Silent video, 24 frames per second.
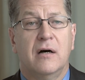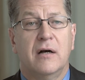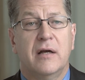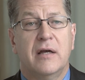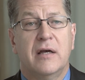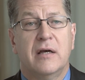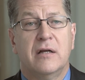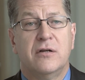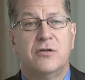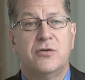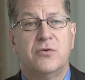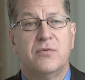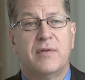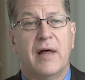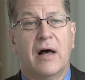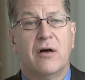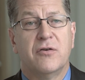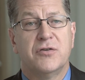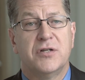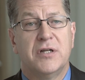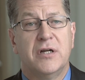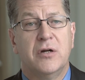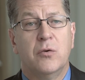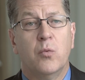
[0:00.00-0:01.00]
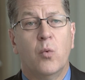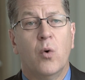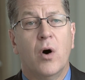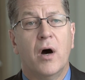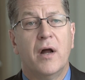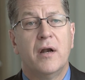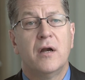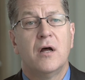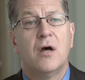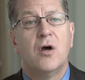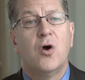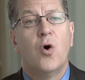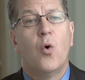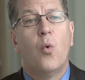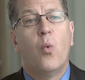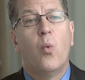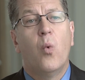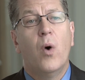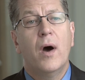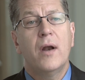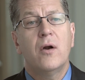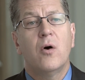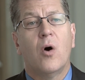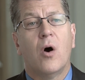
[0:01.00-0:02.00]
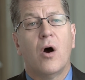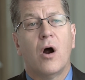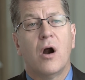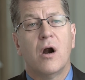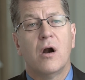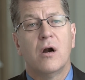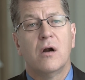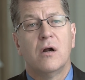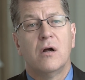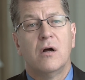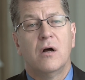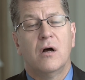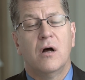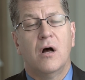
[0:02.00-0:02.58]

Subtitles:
in 2001. What are,